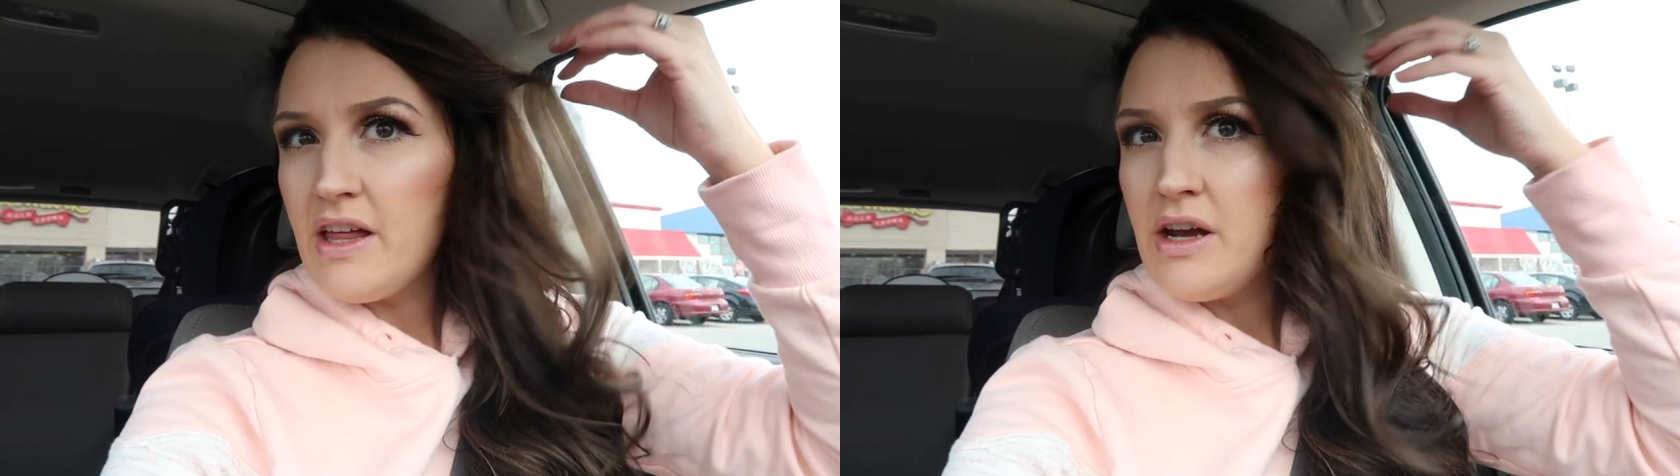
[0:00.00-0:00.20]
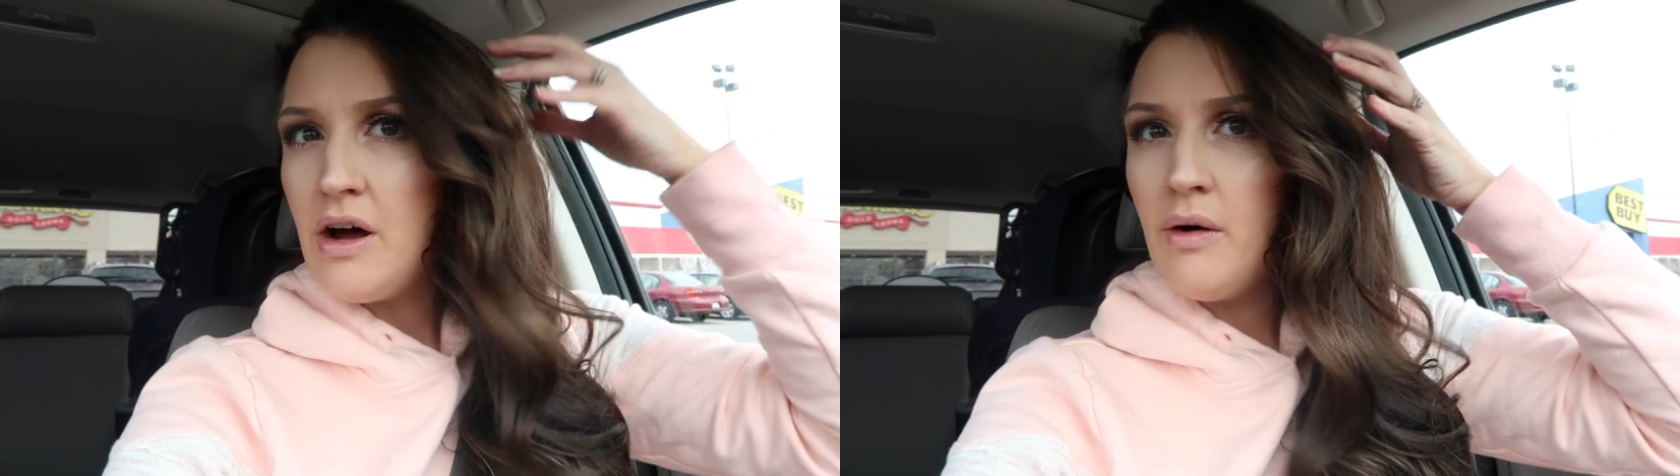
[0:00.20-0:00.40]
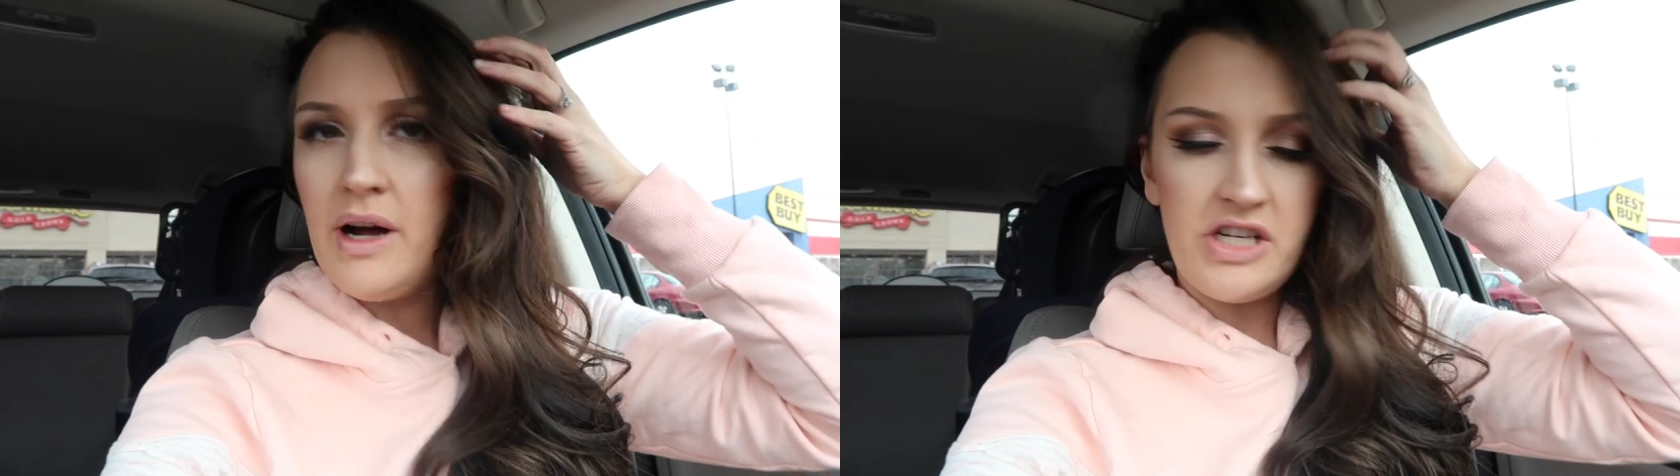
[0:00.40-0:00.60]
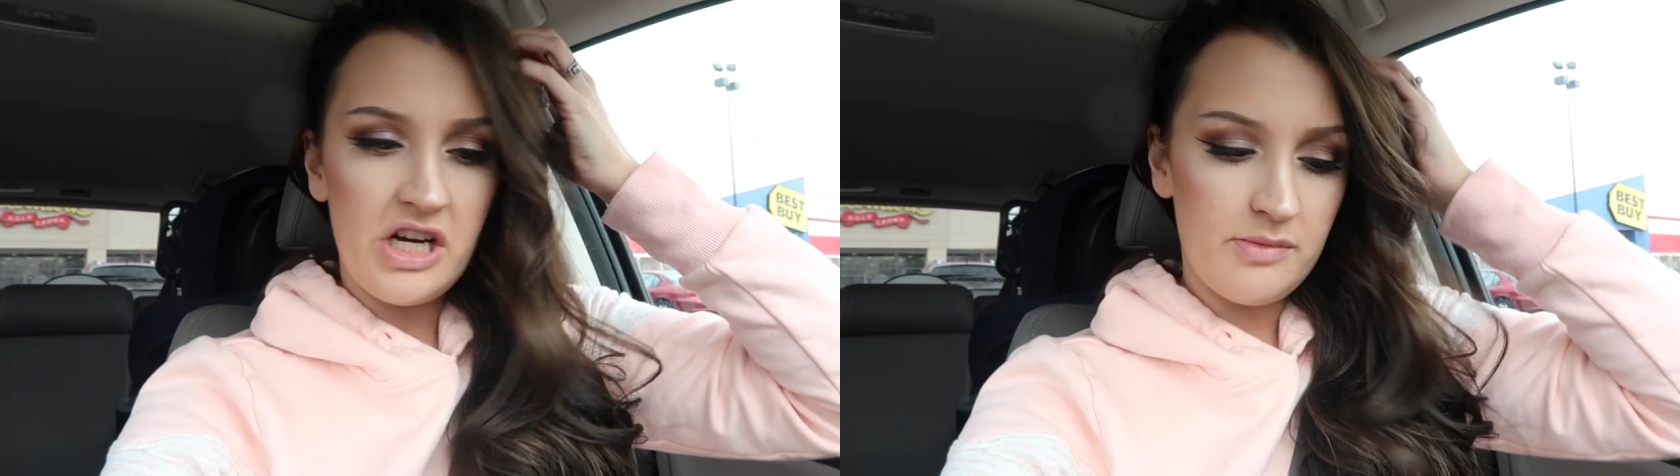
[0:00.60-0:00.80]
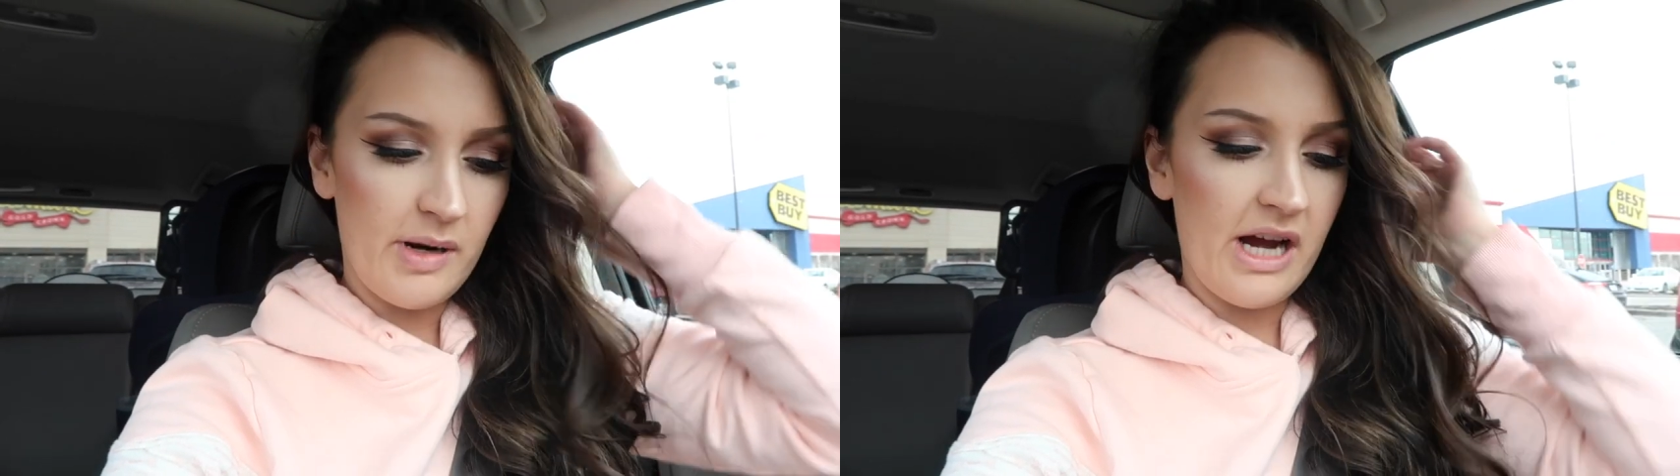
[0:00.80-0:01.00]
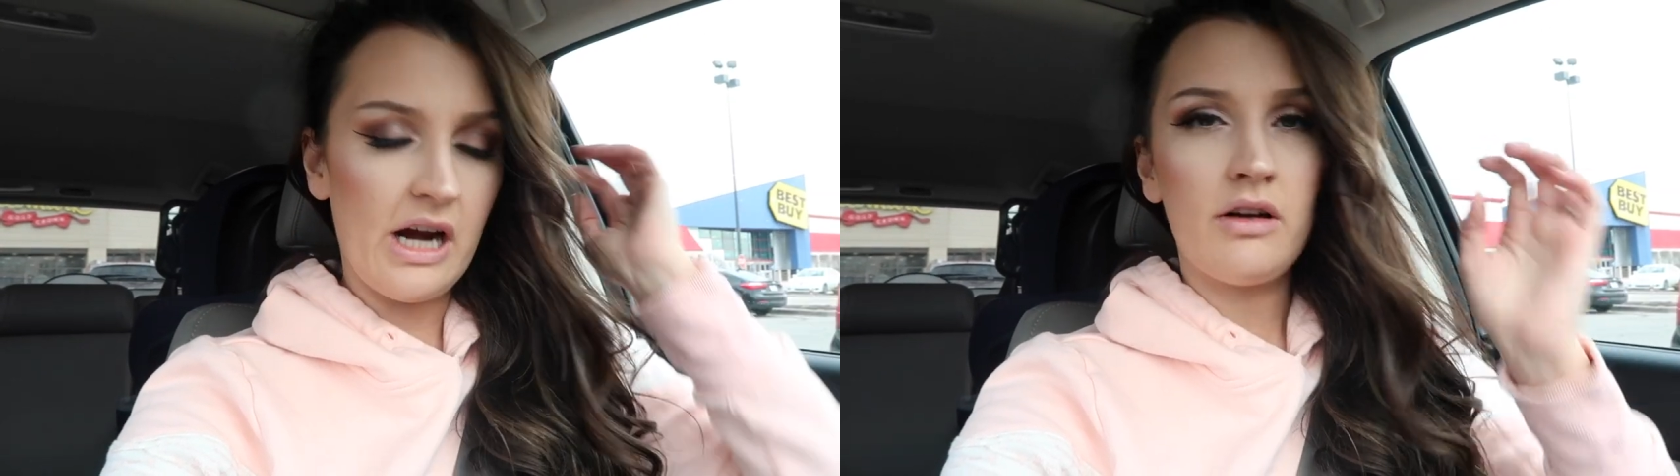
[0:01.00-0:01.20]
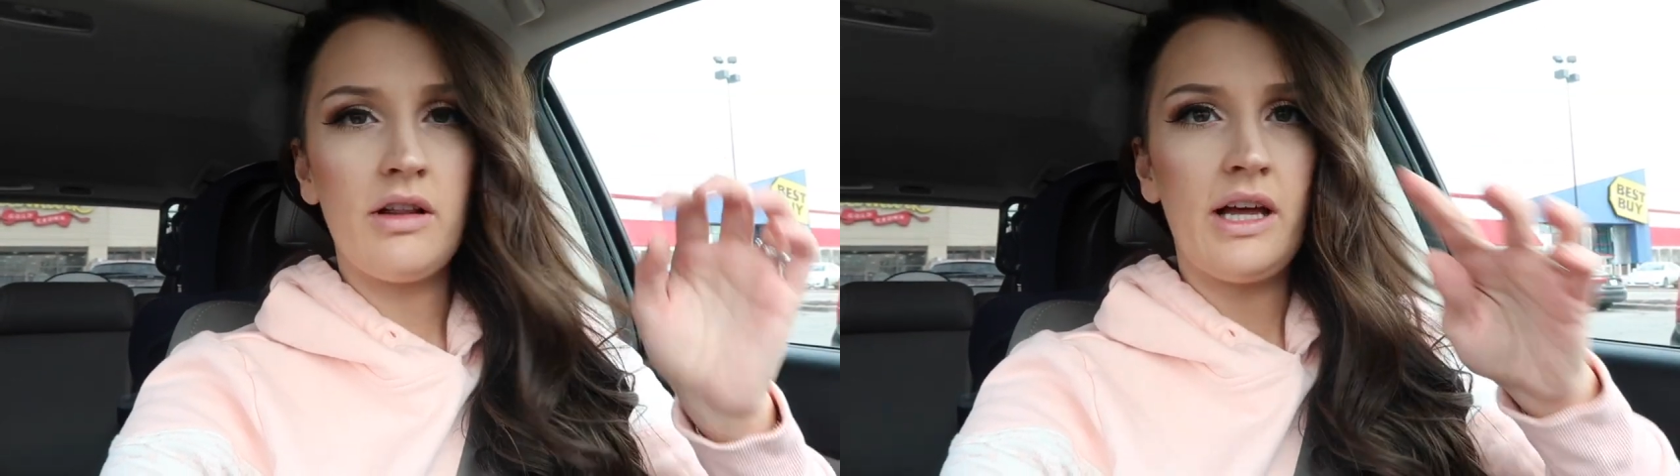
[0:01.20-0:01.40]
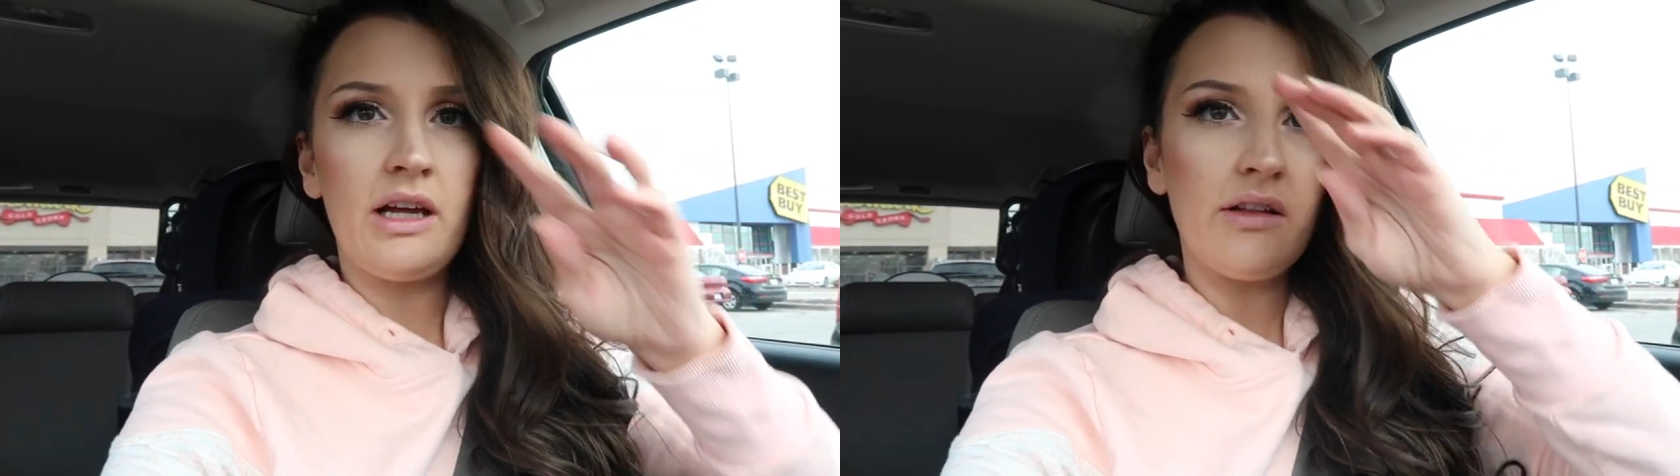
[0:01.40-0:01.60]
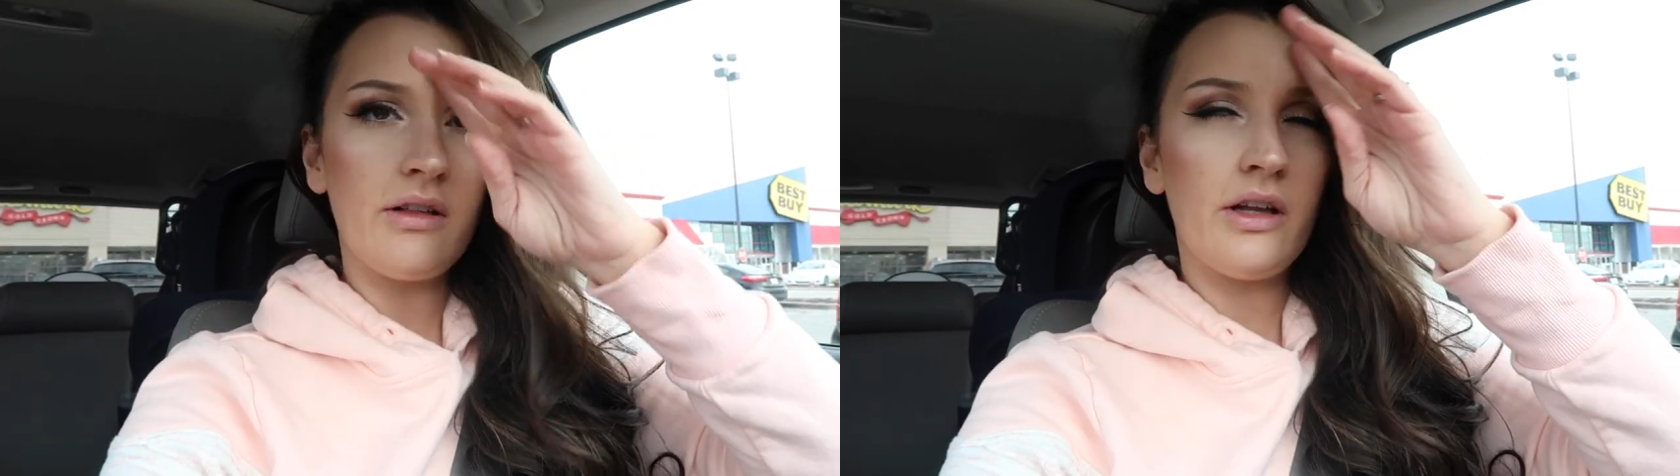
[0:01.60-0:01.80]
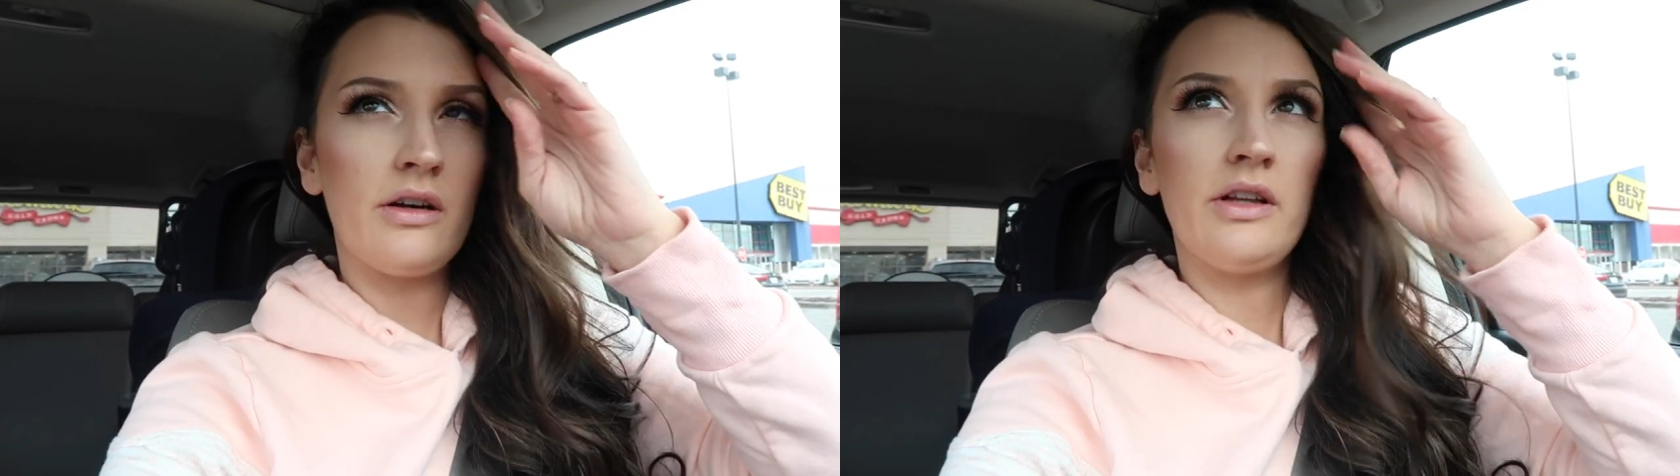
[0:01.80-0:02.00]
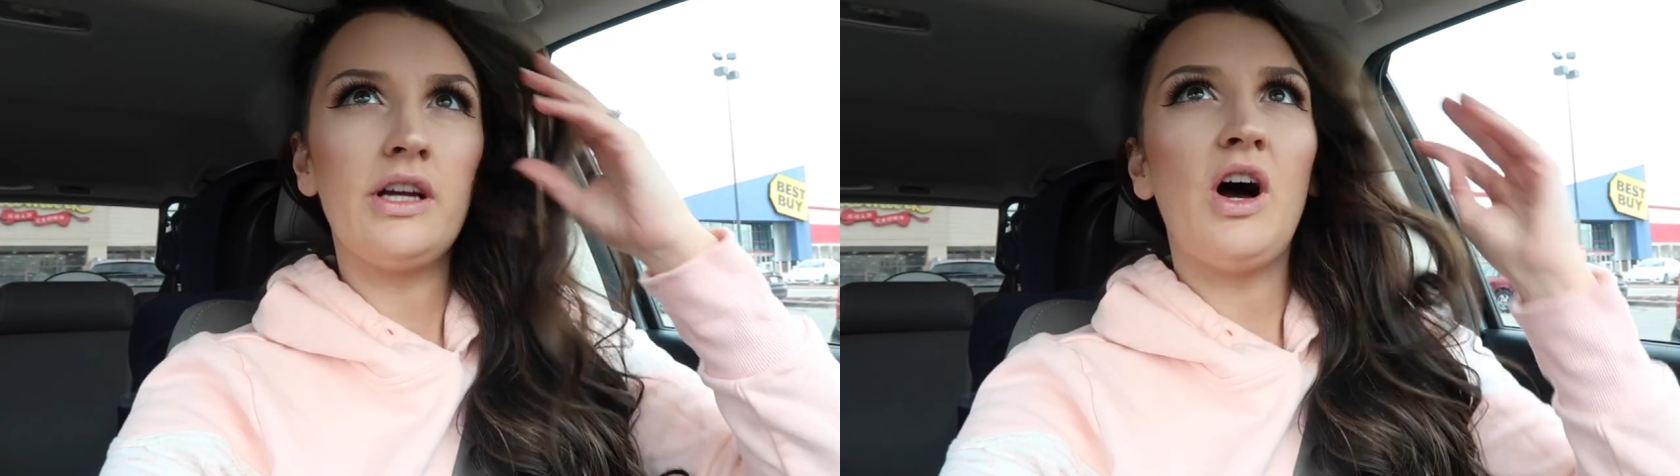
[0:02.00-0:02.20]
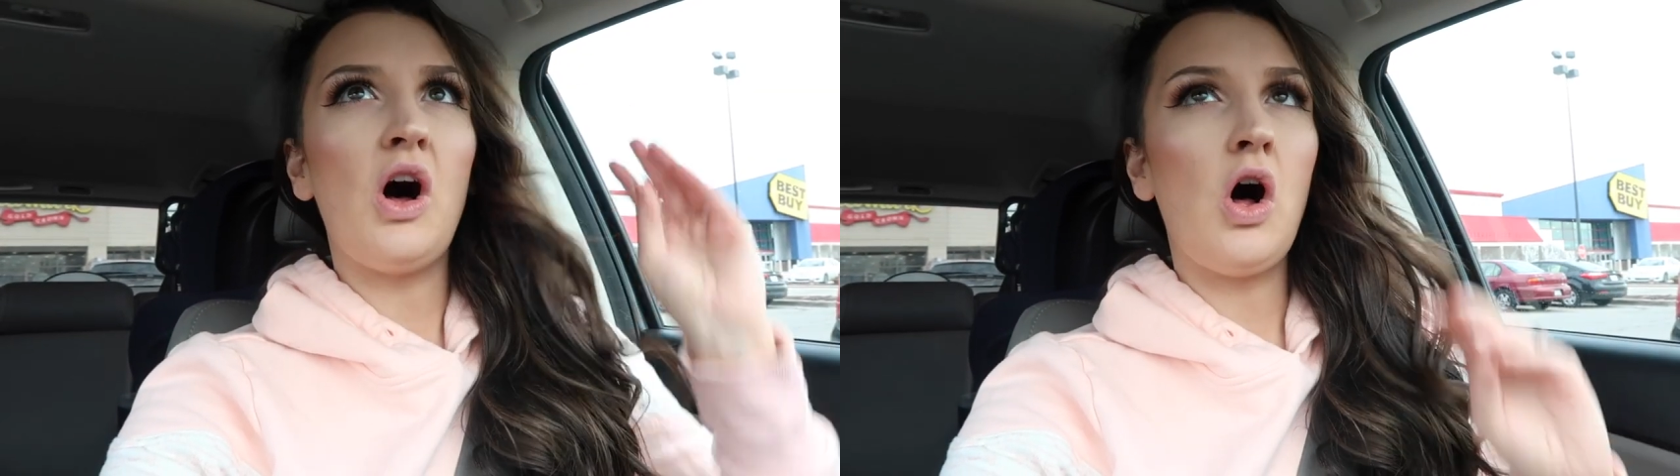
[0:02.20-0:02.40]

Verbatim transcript: they know I change my hair like literally